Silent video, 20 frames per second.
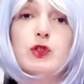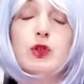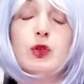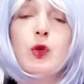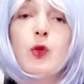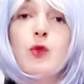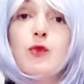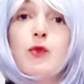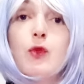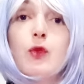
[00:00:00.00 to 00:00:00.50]

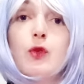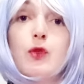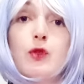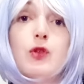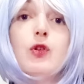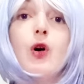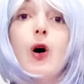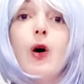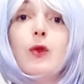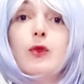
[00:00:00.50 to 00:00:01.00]
who
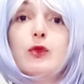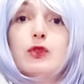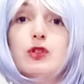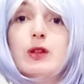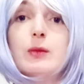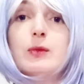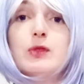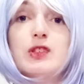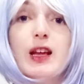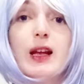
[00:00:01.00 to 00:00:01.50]
knows
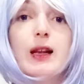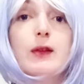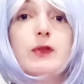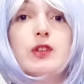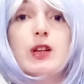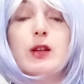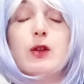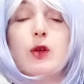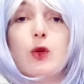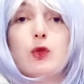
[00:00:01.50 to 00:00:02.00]
themselves
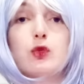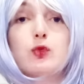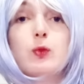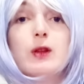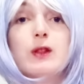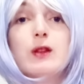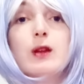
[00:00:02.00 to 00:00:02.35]
and knows what